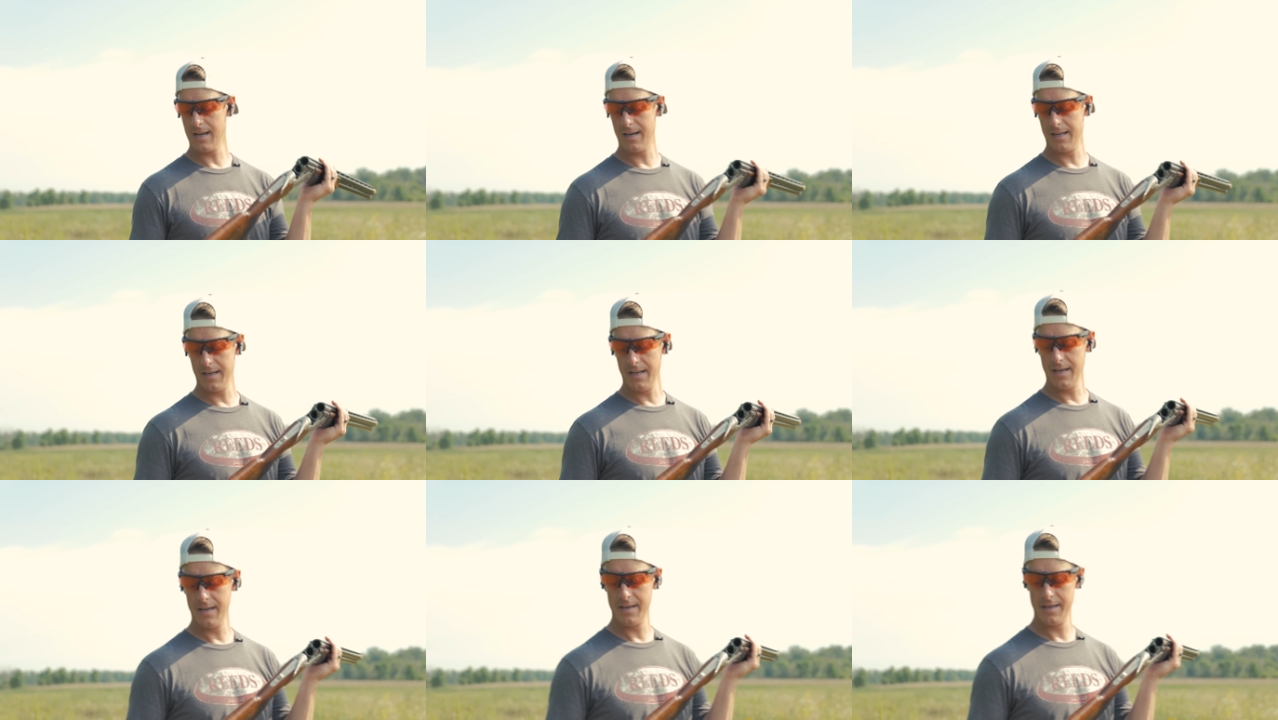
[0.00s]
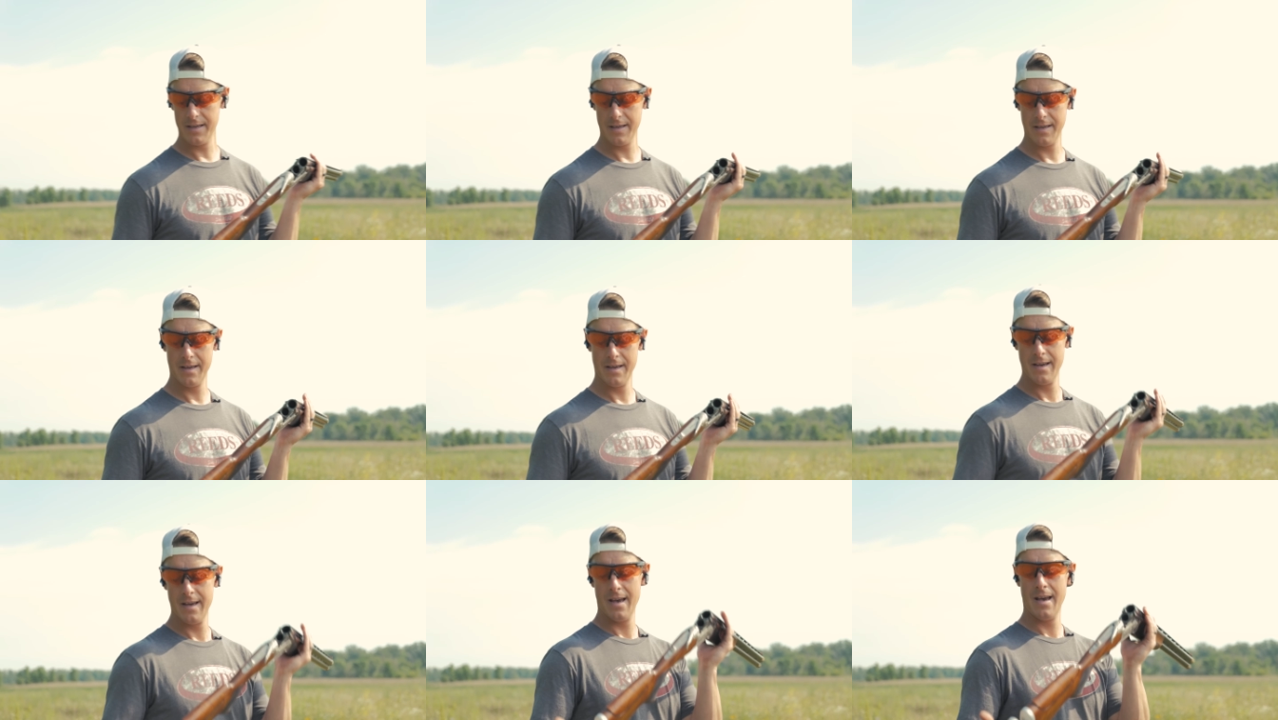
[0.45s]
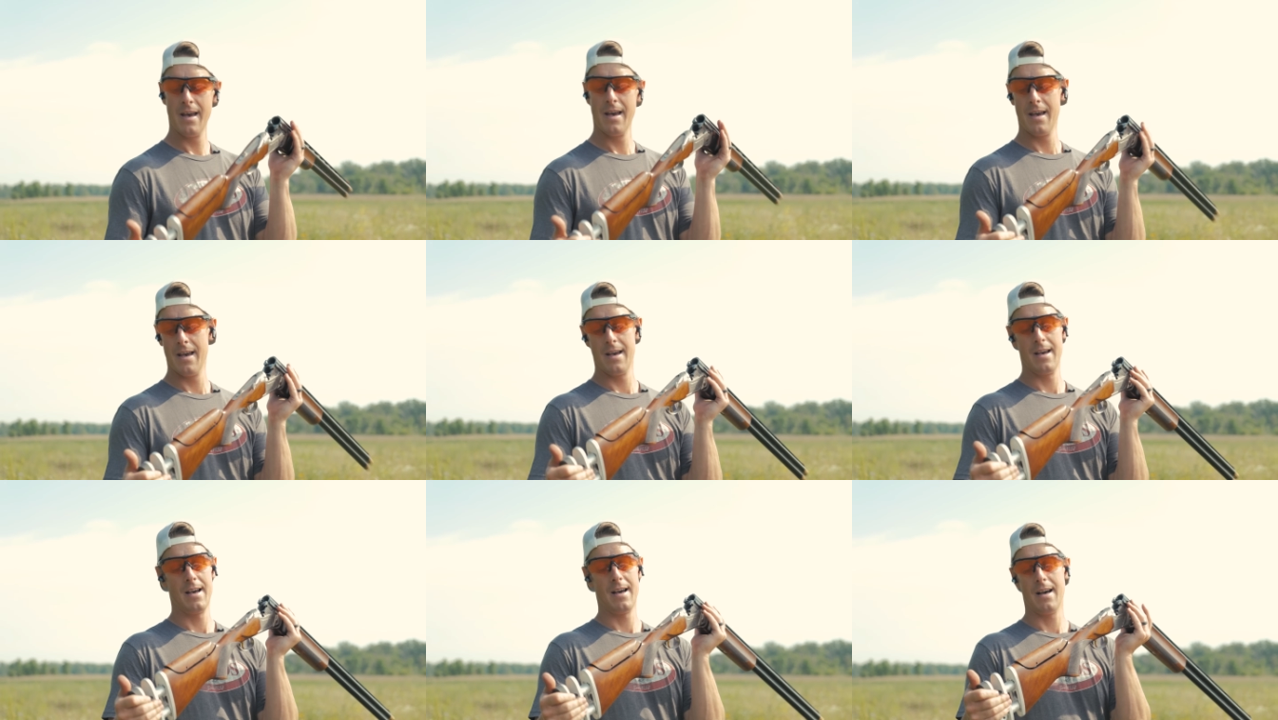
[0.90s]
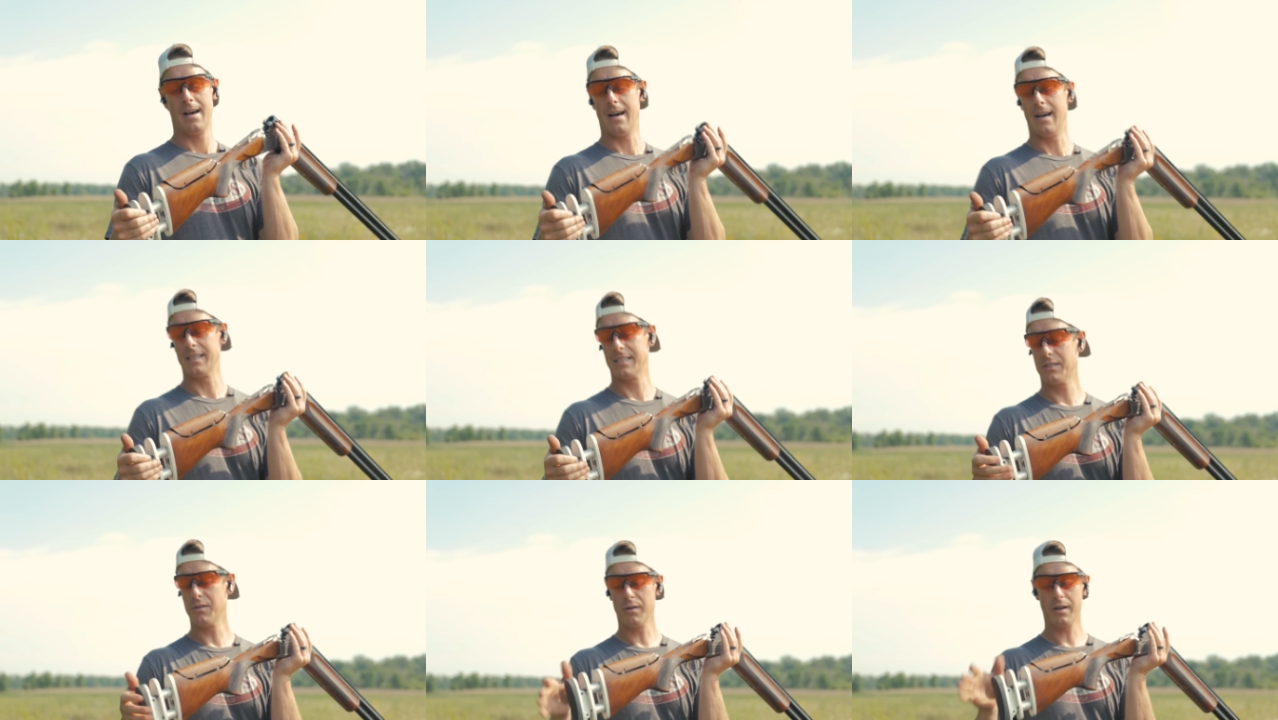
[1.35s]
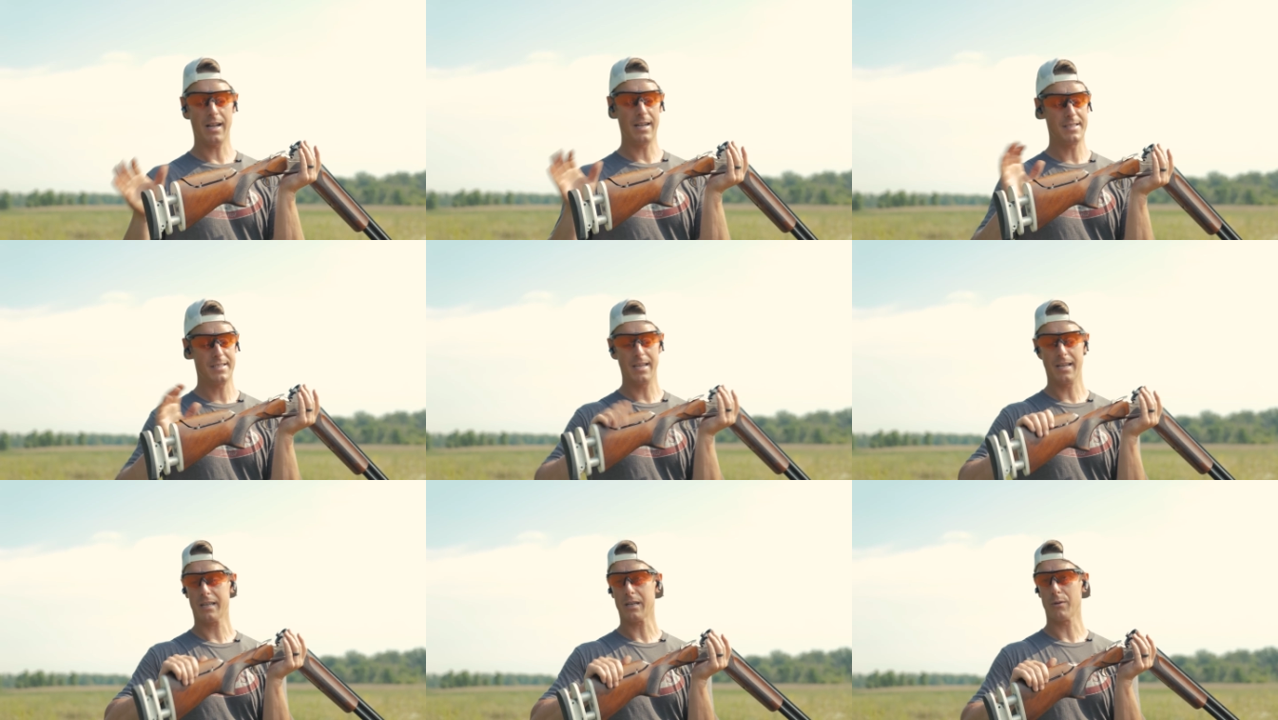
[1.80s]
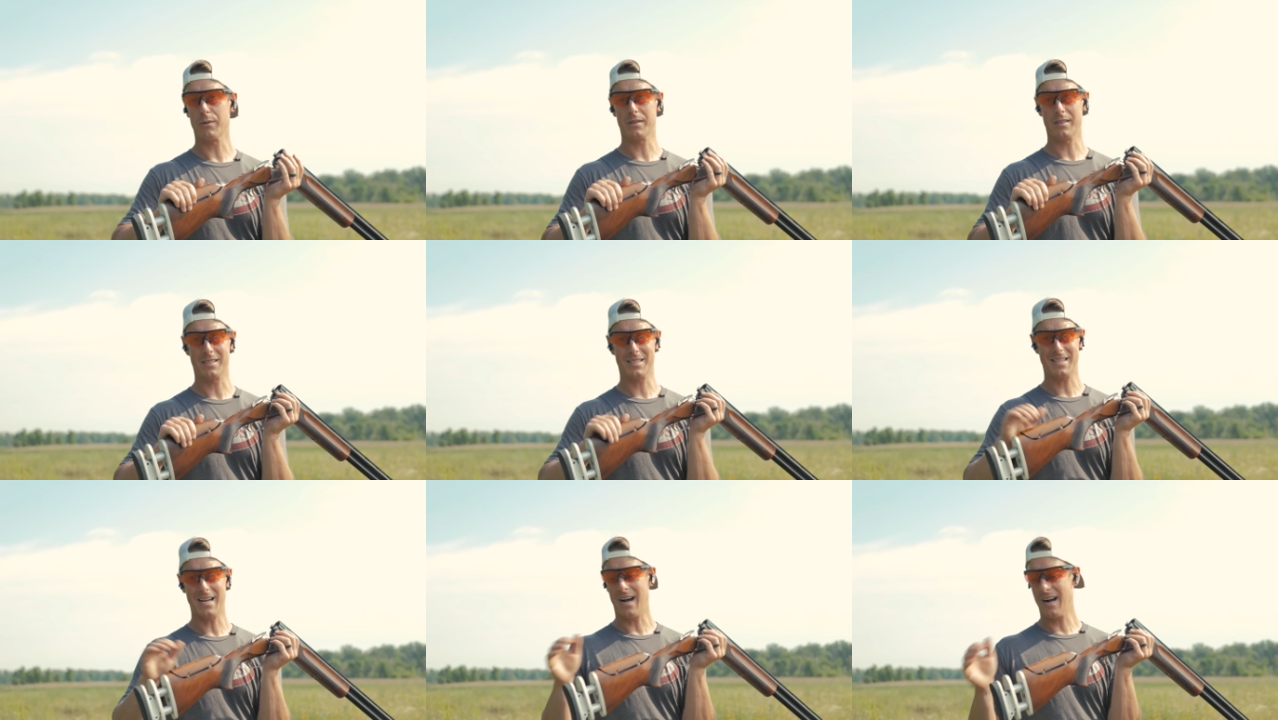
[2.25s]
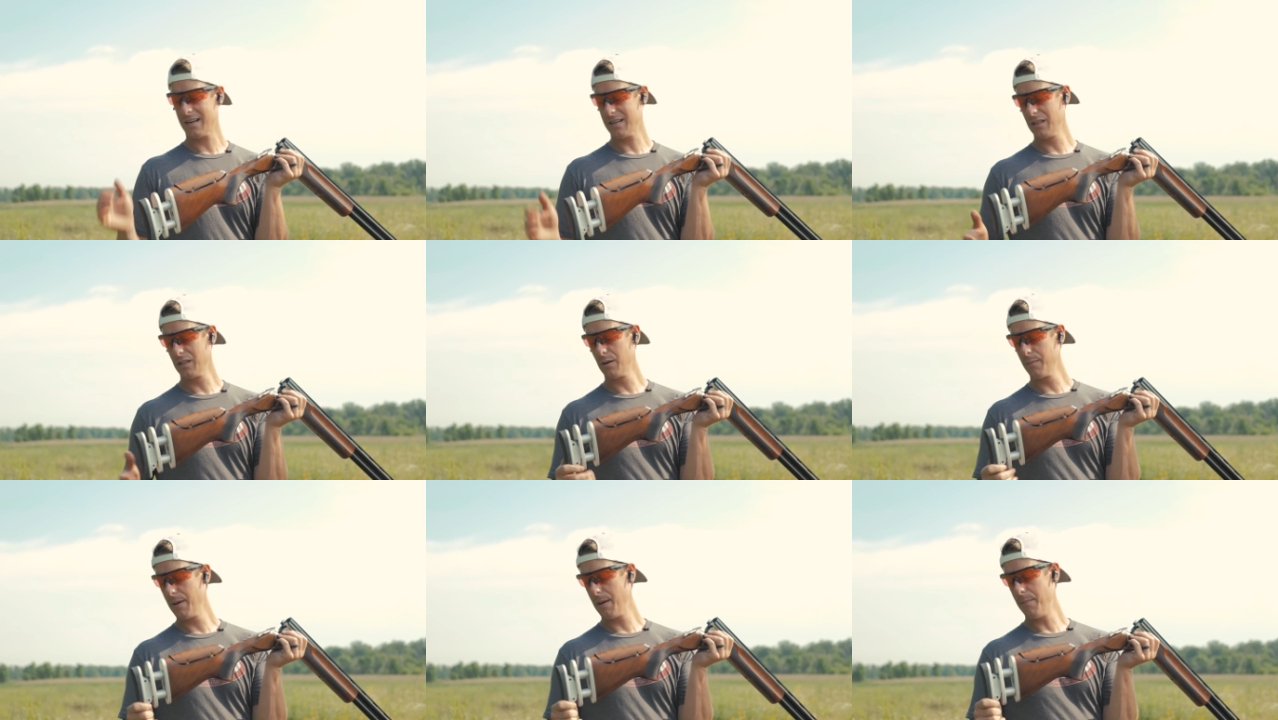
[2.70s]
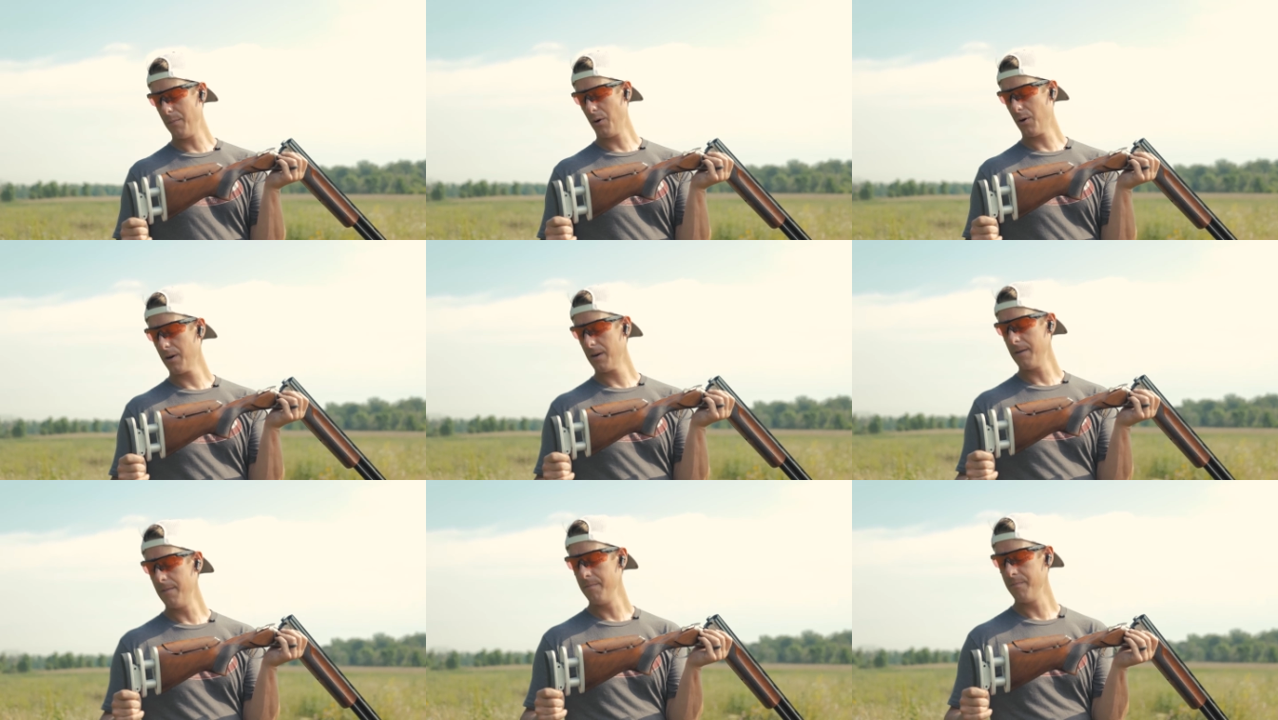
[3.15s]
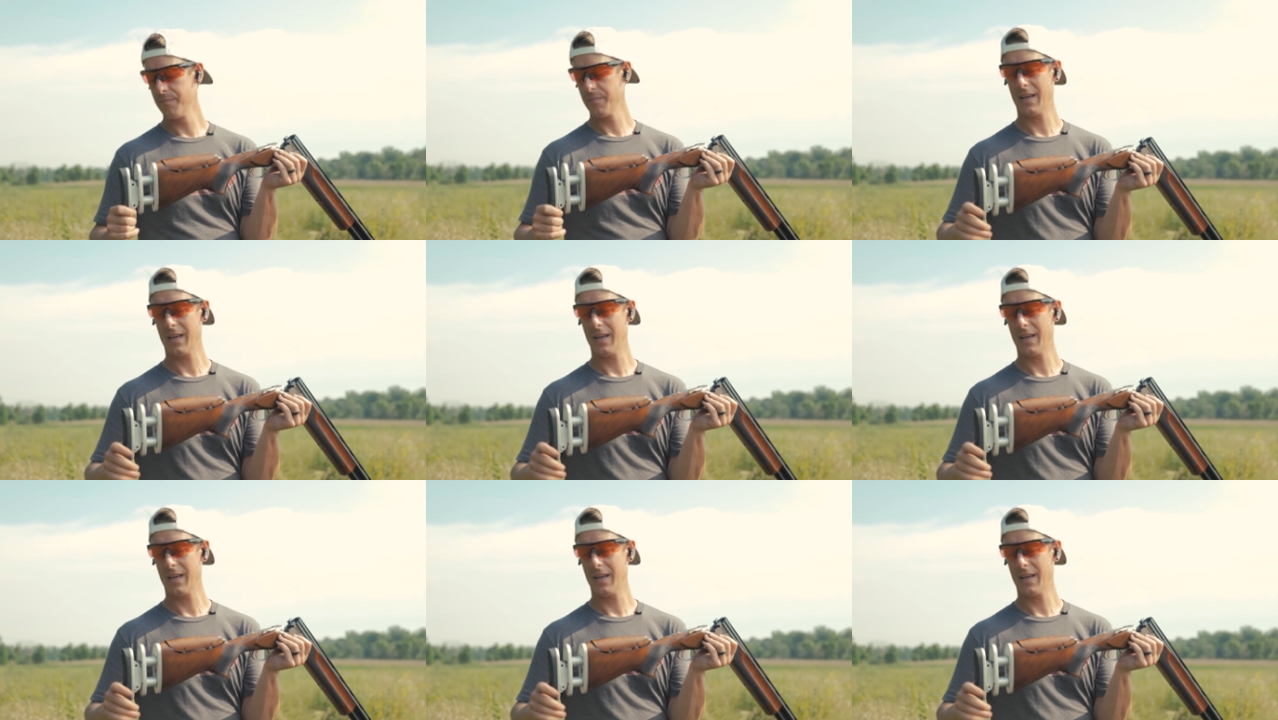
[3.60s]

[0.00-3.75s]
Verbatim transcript: gun. I still got to tinker with the stock a little bit more.